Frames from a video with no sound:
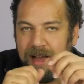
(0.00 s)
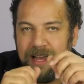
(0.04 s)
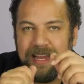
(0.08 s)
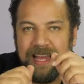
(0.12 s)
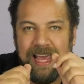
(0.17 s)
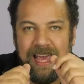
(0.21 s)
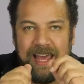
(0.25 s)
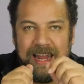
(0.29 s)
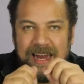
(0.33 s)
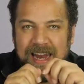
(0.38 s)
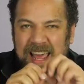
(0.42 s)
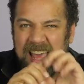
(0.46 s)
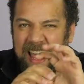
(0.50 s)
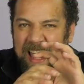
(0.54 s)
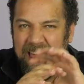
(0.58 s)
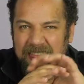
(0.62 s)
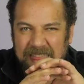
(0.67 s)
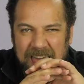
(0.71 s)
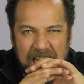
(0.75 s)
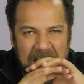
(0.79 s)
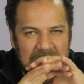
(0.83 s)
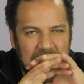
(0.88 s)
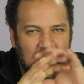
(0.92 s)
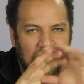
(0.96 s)
in
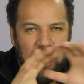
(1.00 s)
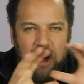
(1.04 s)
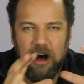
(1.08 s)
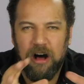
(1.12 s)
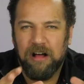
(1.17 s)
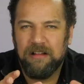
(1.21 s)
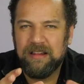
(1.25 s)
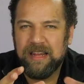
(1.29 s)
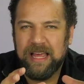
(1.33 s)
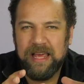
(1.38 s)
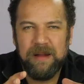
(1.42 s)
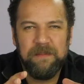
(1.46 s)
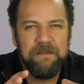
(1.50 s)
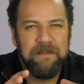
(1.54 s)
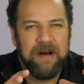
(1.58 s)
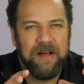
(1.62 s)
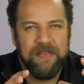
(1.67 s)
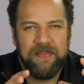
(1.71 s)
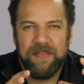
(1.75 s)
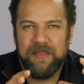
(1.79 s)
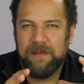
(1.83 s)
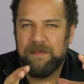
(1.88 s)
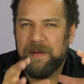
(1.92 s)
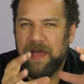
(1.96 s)
that all-in
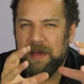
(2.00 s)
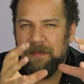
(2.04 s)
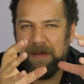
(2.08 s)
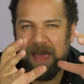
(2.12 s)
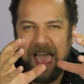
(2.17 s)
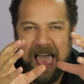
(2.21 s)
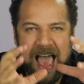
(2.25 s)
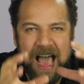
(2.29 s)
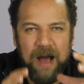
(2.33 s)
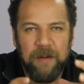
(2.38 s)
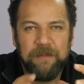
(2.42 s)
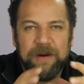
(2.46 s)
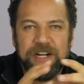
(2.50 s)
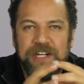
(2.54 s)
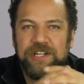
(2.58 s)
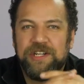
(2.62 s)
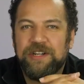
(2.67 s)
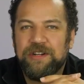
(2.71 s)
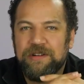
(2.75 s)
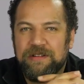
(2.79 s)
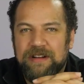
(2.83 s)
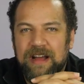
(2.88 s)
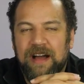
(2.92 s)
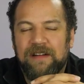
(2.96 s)
monthly payment. How much are
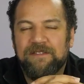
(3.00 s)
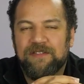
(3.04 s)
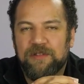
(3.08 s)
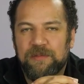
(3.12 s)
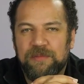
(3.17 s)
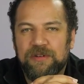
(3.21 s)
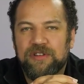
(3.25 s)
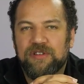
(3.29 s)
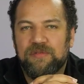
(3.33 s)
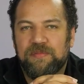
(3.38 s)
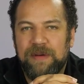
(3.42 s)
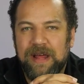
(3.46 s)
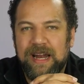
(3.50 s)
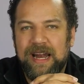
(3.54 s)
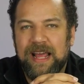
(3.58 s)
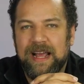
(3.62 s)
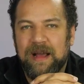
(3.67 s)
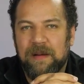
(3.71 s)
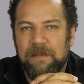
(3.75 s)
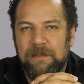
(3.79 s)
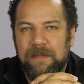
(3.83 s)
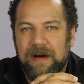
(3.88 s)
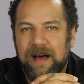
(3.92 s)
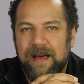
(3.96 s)
you comfortable spending
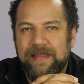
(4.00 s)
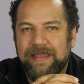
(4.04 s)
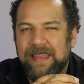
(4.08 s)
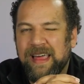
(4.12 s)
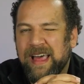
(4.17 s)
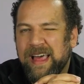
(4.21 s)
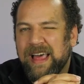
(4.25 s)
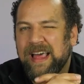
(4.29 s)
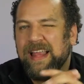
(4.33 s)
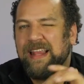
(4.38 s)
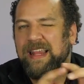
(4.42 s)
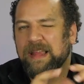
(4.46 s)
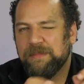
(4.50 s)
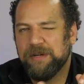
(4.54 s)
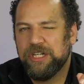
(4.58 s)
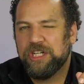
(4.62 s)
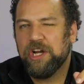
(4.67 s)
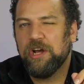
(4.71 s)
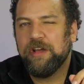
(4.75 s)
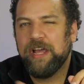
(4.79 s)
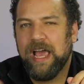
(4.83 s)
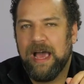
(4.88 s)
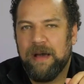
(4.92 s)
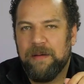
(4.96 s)
a month? Let me show
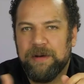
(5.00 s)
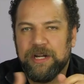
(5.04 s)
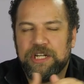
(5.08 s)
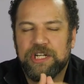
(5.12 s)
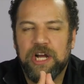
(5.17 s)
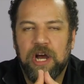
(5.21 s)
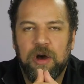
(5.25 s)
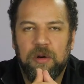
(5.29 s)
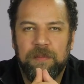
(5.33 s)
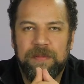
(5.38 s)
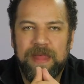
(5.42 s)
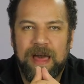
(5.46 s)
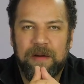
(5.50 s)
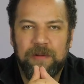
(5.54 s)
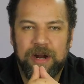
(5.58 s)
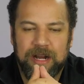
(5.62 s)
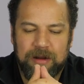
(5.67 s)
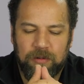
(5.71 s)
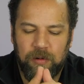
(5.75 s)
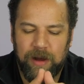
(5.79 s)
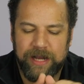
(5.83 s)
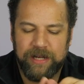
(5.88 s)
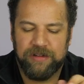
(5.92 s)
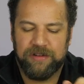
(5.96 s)
you how much home that would
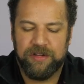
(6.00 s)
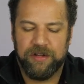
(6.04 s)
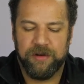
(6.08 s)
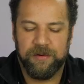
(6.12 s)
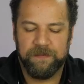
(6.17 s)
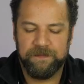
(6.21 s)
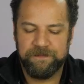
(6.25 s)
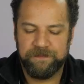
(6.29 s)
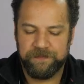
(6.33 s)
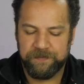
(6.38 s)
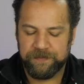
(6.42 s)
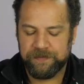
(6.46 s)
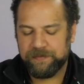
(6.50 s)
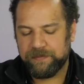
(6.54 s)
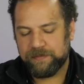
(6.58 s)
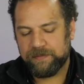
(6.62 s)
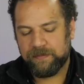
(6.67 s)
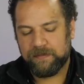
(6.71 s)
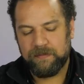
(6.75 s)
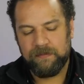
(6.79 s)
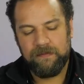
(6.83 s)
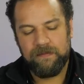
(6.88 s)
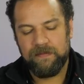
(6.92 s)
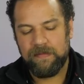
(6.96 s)
equate to.
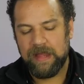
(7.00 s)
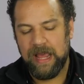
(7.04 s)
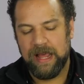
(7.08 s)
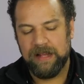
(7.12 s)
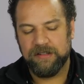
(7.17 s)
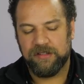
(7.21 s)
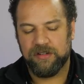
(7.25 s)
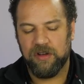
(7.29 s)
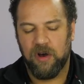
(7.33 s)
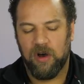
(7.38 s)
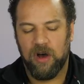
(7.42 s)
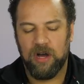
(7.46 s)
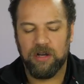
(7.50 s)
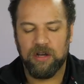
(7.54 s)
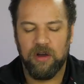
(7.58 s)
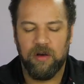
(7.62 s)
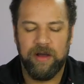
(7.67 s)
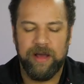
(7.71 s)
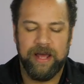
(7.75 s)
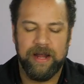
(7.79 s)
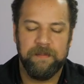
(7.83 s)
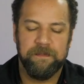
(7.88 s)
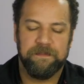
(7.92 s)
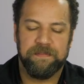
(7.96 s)
And so I'll go
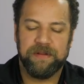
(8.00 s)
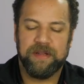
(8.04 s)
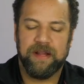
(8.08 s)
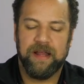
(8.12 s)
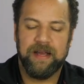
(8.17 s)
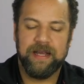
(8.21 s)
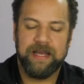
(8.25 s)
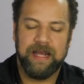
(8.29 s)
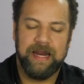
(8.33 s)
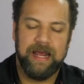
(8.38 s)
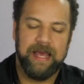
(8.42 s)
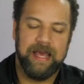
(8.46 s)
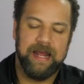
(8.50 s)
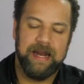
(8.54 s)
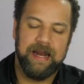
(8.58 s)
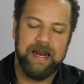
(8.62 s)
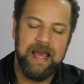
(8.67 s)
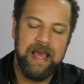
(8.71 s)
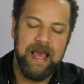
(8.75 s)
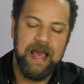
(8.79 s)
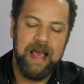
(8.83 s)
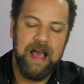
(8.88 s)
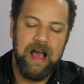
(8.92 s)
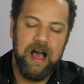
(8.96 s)
ahead and plug it in.
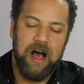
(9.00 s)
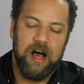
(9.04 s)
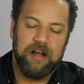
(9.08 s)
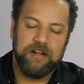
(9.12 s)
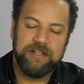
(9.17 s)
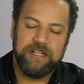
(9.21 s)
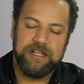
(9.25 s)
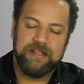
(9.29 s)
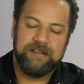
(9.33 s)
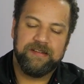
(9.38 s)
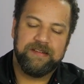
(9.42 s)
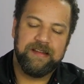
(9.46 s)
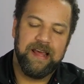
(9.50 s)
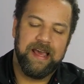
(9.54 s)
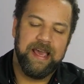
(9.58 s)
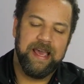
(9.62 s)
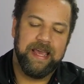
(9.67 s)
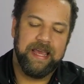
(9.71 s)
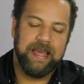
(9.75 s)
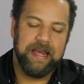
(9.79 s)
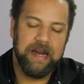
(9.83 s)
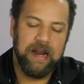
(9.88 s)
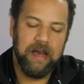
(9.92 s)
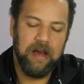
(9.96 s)
I'll just
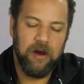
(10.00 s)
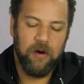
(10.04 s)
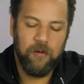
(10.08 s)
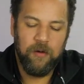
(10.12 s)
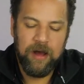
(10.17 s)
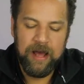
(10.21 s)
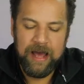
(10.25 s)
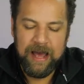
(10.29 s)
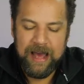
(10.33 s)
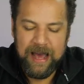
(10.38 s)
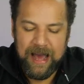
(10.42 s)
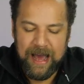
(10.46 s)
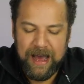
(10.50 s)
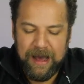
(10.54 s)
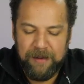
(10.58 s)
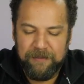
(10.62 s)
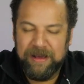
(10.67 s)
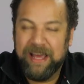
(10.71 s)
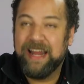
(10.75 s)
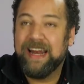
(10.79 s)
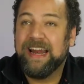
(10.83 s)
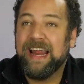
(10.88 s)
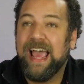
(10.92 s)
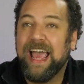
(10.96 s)
say,
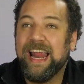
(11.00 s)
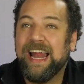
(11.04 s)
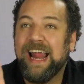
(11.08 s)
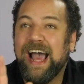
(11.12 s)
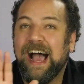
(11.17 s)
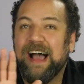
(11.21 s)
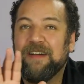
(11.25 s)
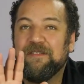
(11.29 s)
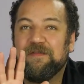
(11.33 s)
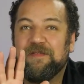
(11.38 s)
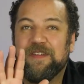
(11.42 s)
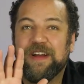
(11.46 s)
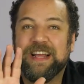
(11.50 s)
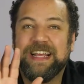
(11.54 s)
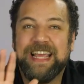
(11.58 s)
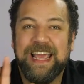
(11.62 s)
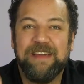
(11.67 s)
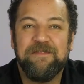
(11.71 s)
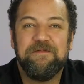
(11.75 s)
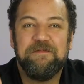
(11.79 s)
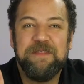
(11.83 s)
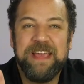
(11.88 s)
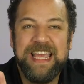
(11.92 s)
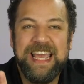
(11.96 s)
and
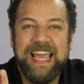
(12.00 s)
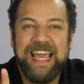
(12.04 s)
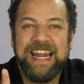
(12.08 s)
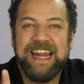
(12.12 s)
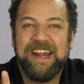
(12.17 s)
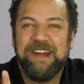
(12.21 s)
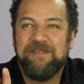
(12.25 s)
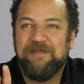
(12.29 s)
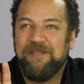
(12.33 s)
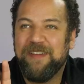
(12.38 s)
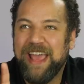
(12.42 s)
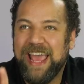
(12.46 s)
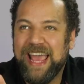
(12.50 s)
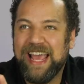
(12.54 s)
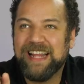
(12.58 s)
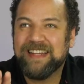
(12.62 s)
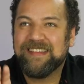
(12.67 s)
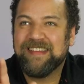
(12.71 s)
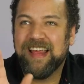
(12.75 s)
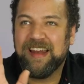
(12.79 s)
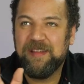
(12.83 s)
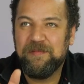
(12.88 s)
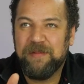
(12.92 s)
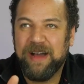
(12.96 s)
forgive me in advance,
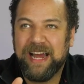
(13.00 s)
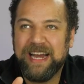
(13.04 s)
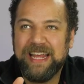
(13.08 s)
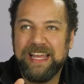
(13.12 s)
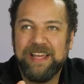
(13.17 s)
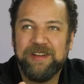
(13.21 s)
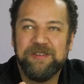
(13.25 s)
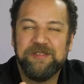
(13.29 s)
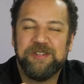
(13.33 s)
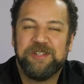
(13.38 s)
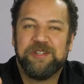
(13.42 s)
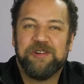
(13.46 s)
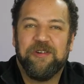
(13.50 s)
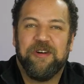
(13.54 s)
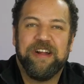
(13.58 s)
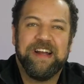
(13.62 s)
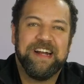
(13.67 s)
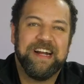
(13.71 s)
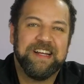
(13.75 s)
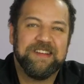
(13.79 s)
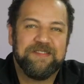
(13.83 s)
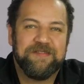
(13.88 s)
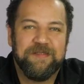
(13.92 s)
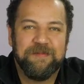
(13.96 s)
anybody who's
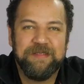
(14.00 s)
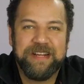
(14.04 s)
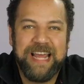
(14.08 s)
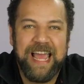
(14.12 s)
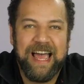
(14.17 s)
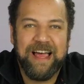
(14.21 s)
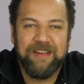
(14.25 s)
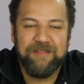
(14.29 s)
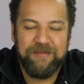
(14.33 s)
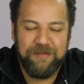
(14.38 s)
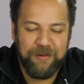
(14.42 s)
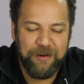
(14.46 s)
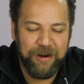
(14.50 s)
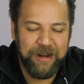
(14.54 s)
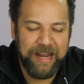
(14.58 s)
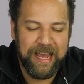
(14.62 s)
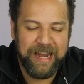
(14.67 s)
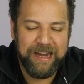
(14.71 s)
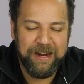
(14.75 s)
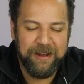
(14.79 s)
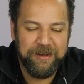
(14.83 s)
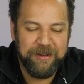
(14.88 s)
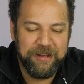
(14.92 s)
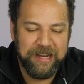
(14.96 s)
joining us from California. I
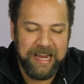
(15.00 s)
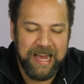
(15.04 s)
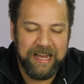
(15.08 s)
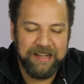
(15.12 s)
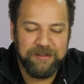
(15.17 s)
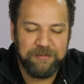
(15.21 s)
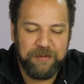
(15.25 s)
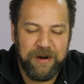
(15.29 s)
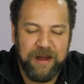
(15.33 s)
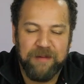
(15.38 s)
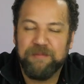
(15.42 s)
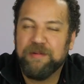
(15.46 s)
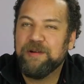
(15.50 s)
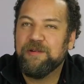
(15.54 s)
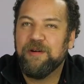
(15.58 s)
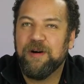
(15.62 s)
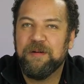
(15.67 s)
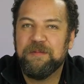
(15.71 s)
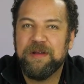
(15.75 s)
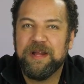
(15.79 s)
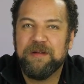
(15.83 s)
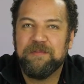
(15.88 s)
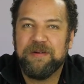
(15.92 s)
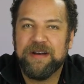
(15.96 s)
know you guys probably
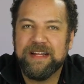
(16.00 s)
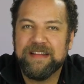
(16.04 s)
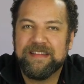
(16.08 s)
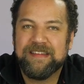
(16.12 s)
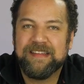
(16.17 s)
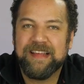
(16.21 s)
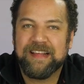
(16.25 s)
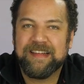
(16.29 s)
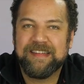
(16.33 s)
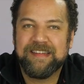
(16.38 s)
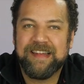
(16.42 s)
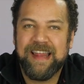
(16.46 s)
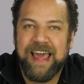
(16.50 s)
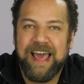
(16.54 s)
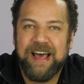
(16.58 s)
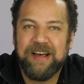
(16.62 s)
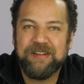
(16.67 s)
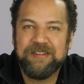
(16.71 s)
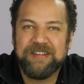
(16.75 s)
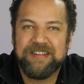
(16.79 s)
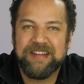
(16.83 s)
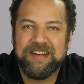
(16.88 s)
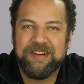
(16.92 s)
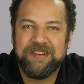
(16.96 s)
want me to put
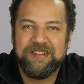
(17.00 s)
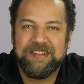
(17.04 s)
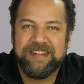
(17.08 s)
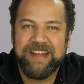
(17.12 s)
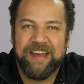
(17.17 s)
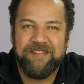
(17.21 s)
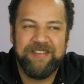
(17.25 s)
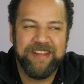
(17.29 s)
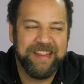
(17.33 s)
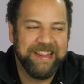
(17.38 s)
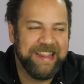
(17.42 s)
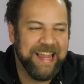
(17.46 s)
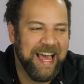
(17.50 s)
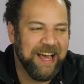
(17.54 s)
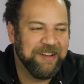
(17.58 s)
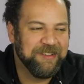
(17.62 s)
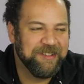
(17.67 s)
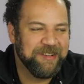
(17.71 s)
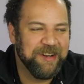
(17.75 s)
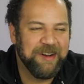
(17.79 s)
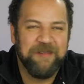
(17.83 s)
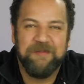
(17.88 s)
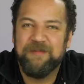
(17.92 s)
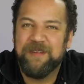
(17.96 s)
6,000 or
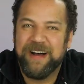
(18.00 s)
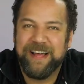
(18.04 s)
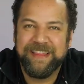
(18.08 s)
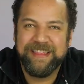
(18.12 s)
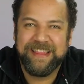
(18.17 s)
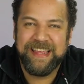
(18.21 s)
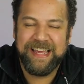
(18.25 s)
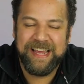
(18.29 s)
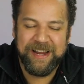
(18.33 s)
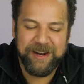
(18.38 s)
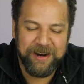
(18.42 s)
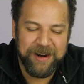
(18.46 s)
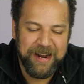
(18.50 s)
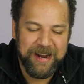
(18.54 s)
7,000 a month here.